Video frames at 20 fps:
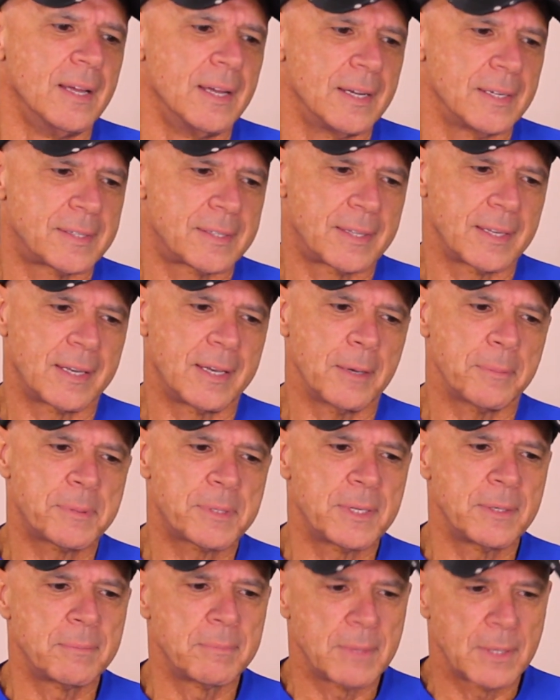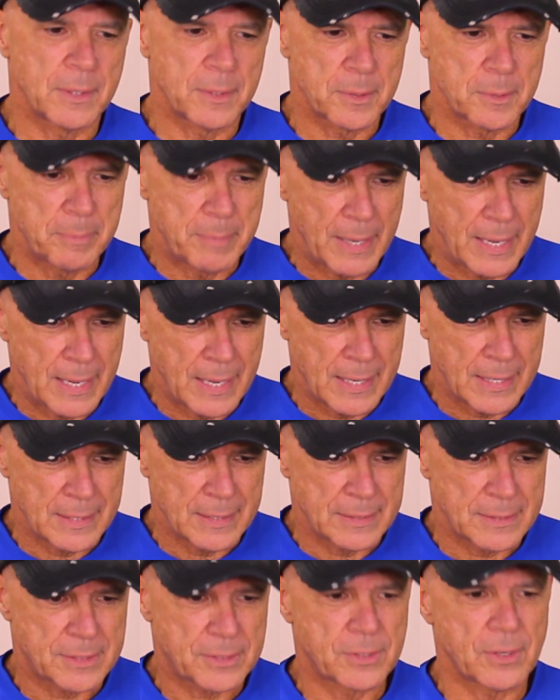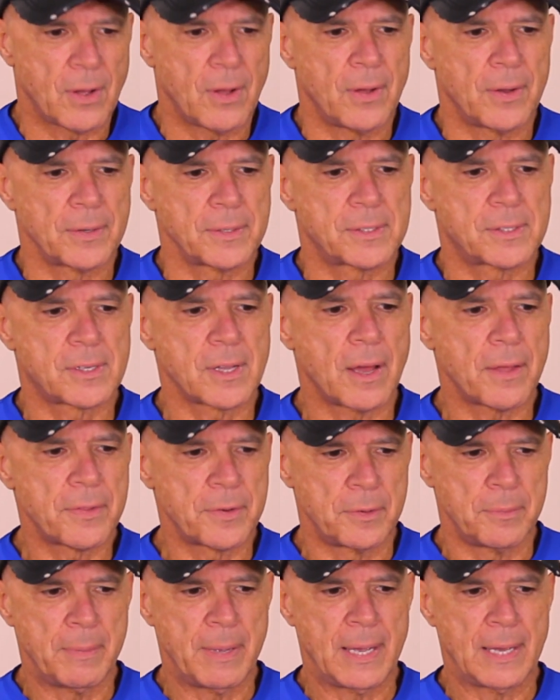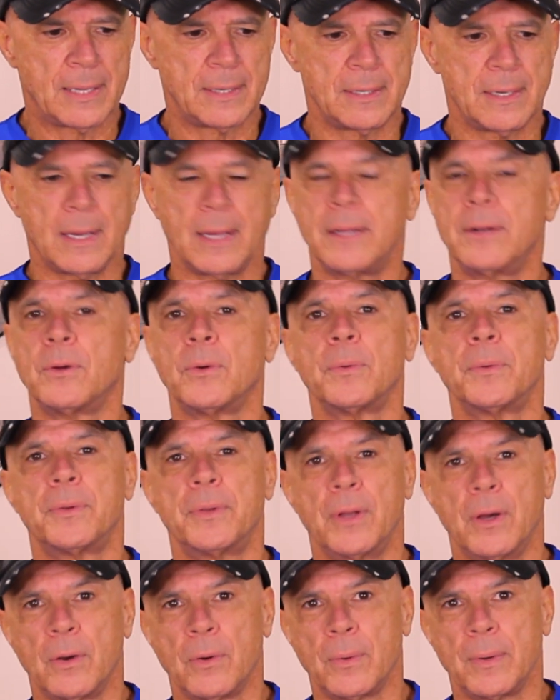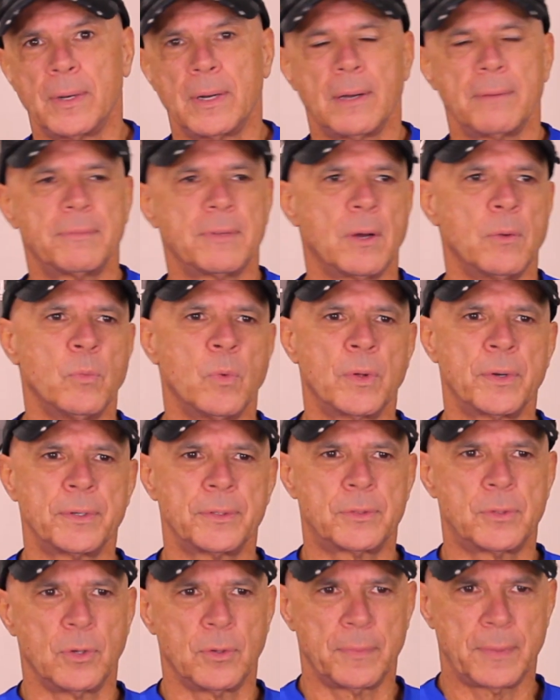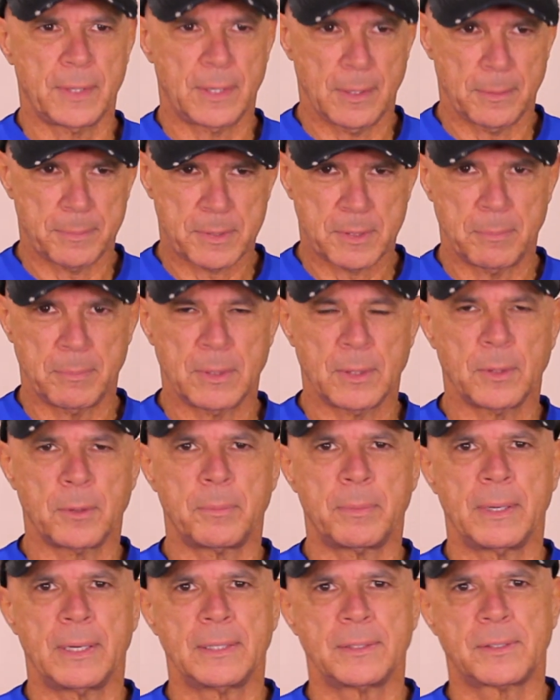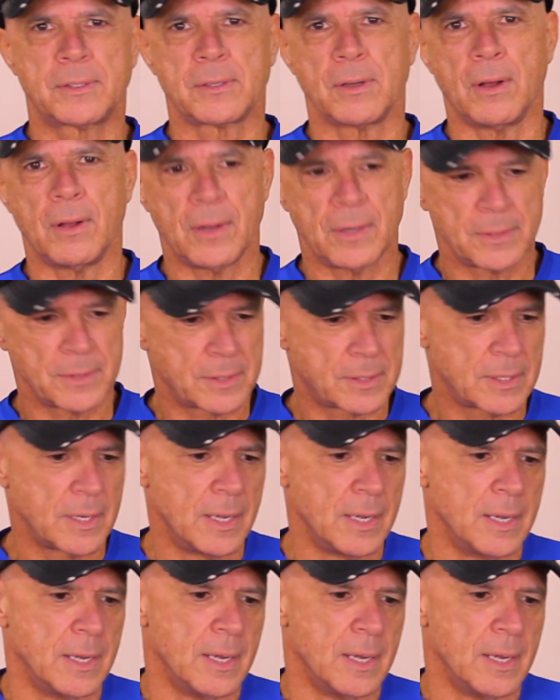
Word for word: It's the Gibson Miller Band song, Southern Man. I don't know it. I've done one or two of the Gibson Miller Band songs.